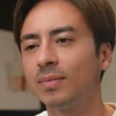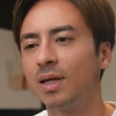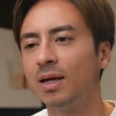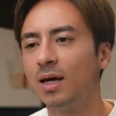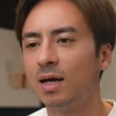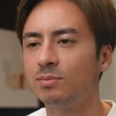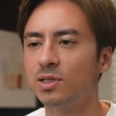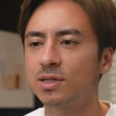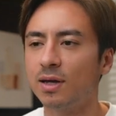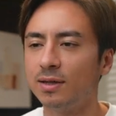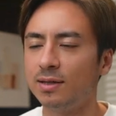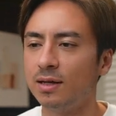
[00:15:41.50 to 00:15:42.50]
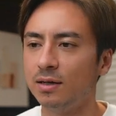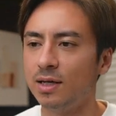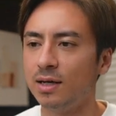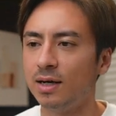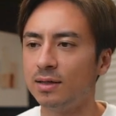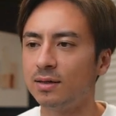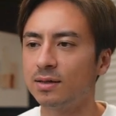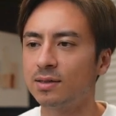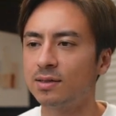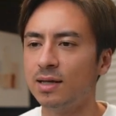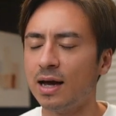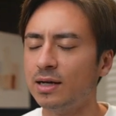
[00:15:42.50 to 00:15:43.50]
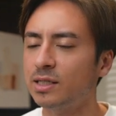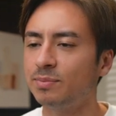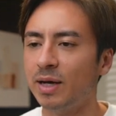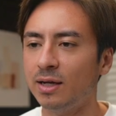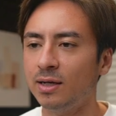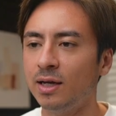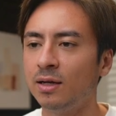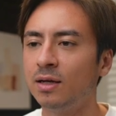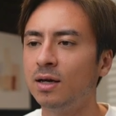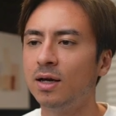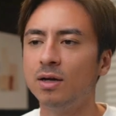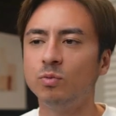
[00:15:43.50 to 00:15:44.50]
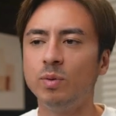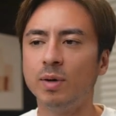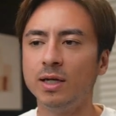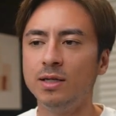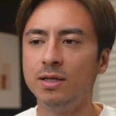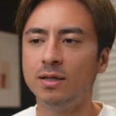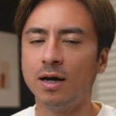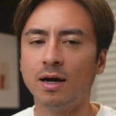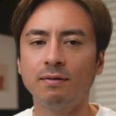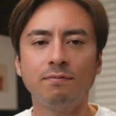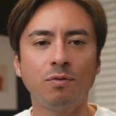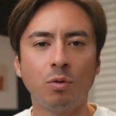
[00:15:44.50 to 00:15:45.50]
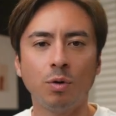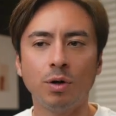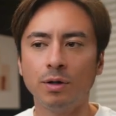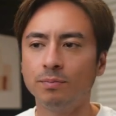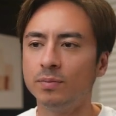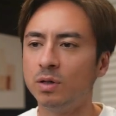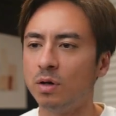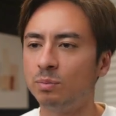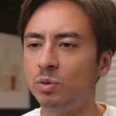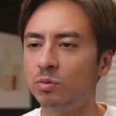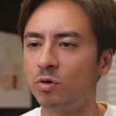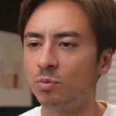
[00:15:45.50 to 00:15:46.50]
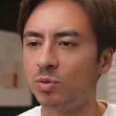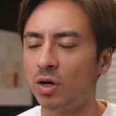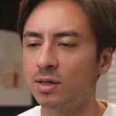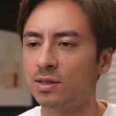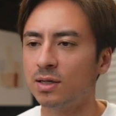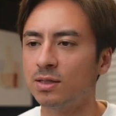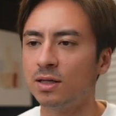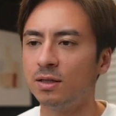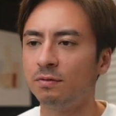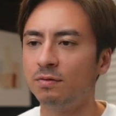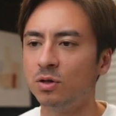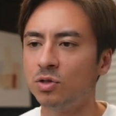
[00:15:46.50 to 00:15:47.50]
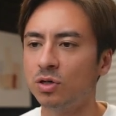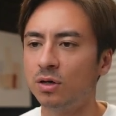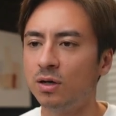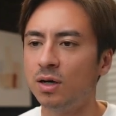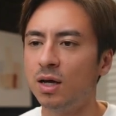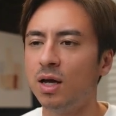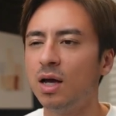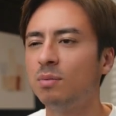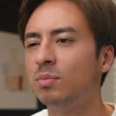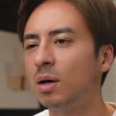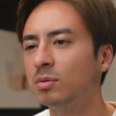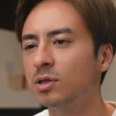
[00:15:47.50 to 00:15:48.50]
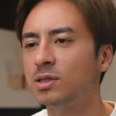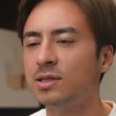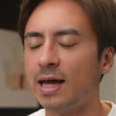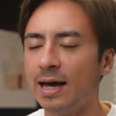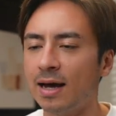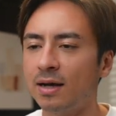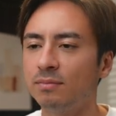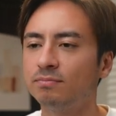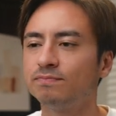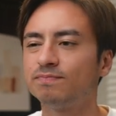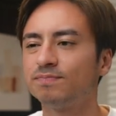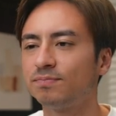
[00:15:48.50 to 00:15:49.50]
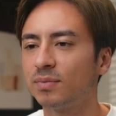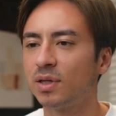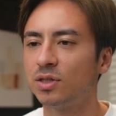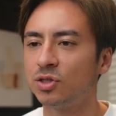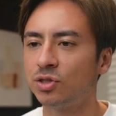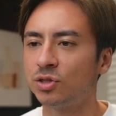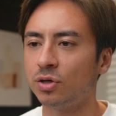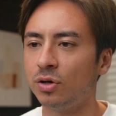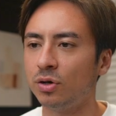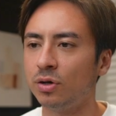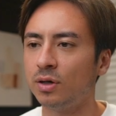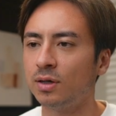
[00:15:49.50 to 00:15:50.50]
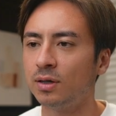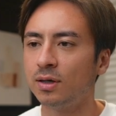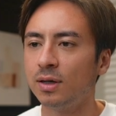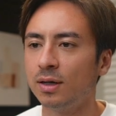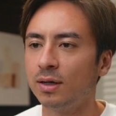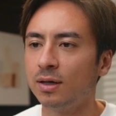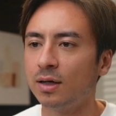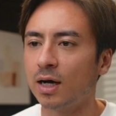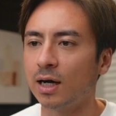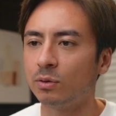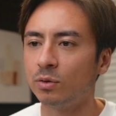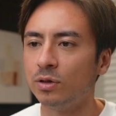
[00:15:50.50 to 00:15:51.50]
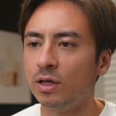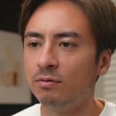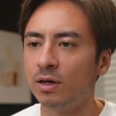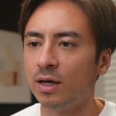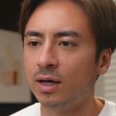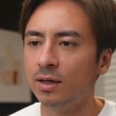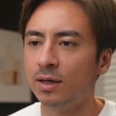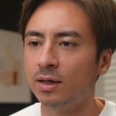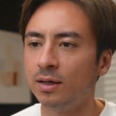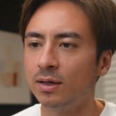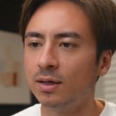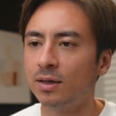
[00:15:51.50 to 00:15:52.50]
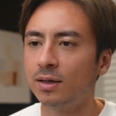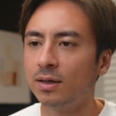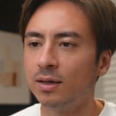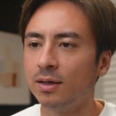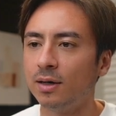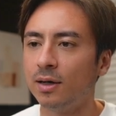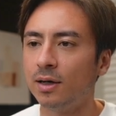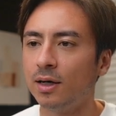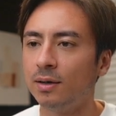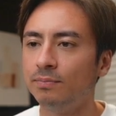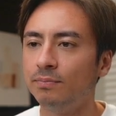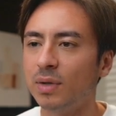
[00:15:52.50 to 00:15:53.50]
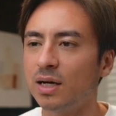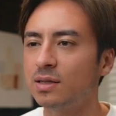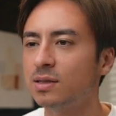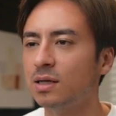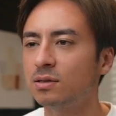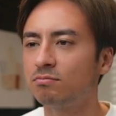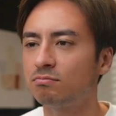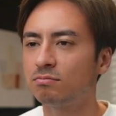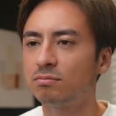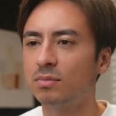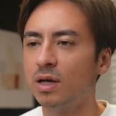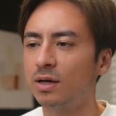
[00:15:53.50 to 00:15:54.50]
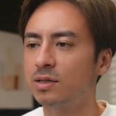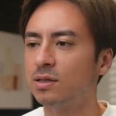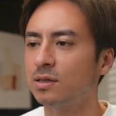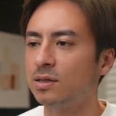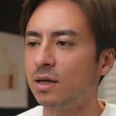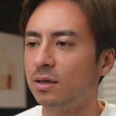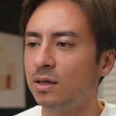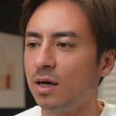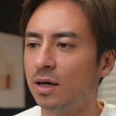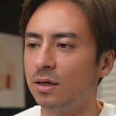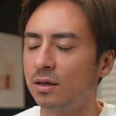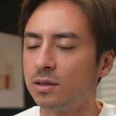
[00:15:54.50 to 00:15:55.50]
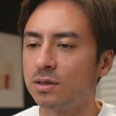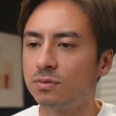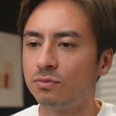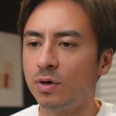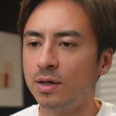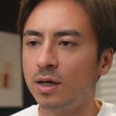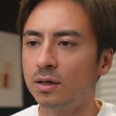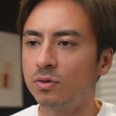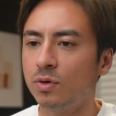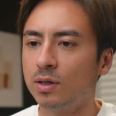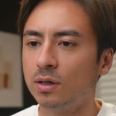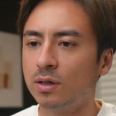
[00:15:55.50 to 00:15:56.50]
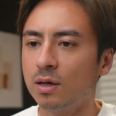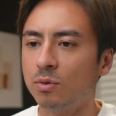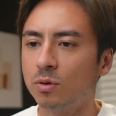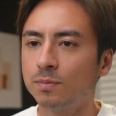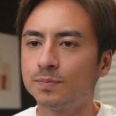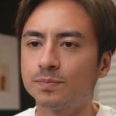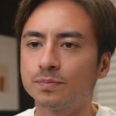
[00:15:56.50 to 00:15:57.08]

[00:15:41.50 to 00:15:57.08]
I'm just gonna delete it. Status pending, we might need that for, you know, approval process in the future. Published at, sure, I will leave it in. Um, I guess that, I guess that's it. Yeah, let's run it, create the table.